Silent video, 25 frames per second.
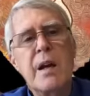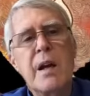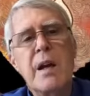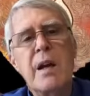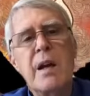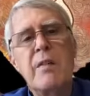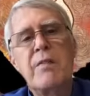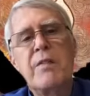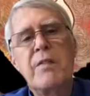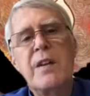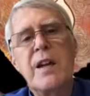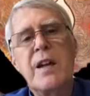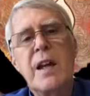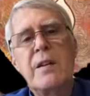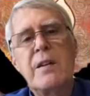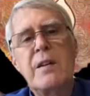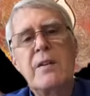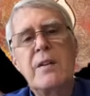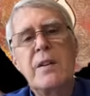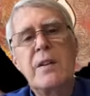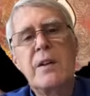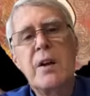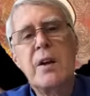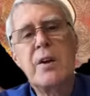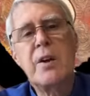If
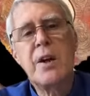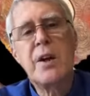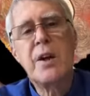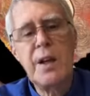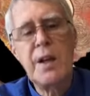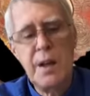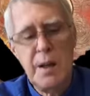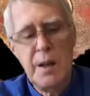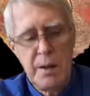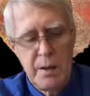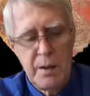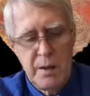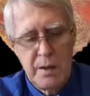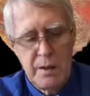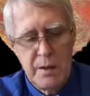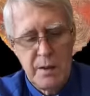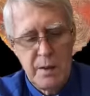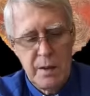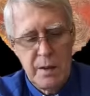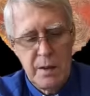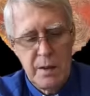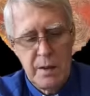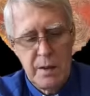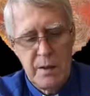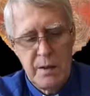necessary,
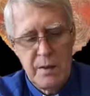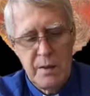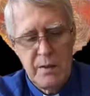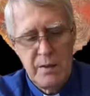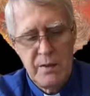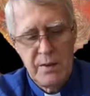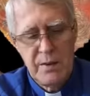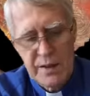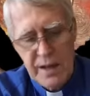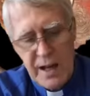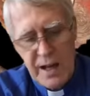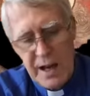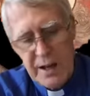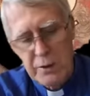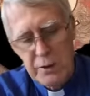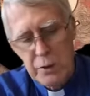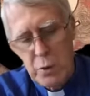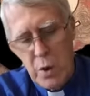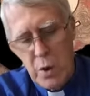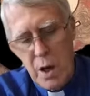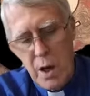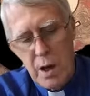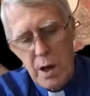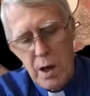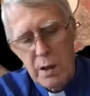stack
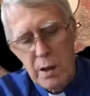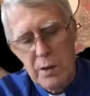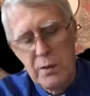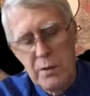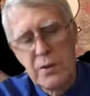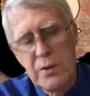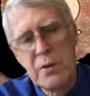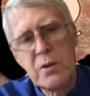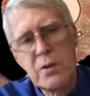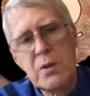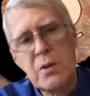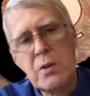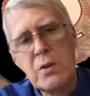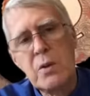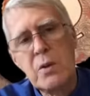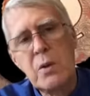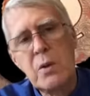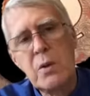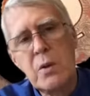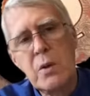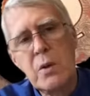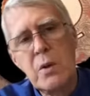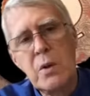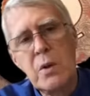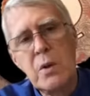rocks
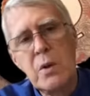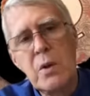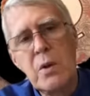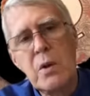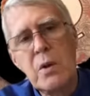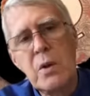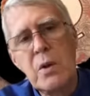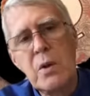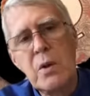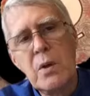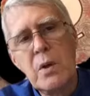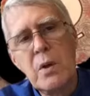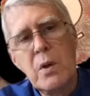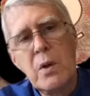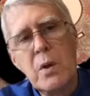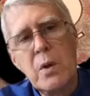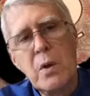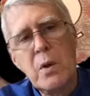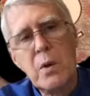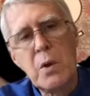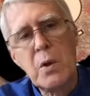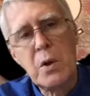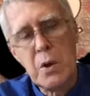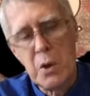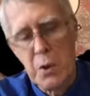
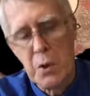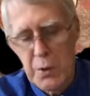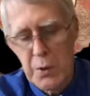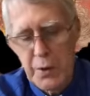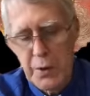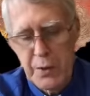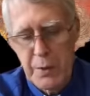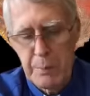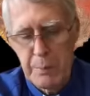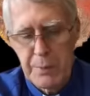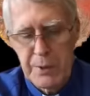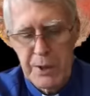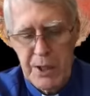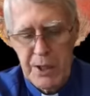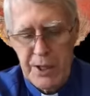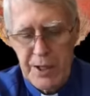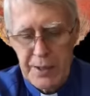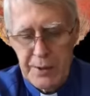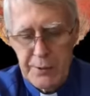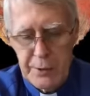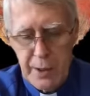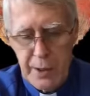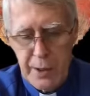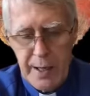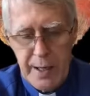or go to the
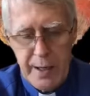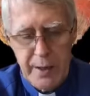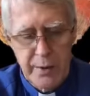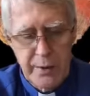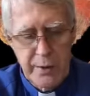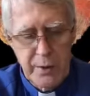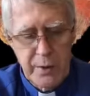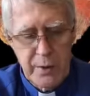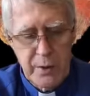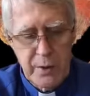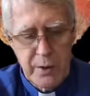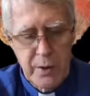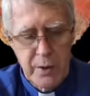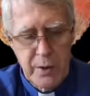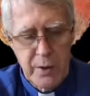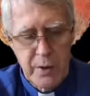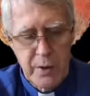playground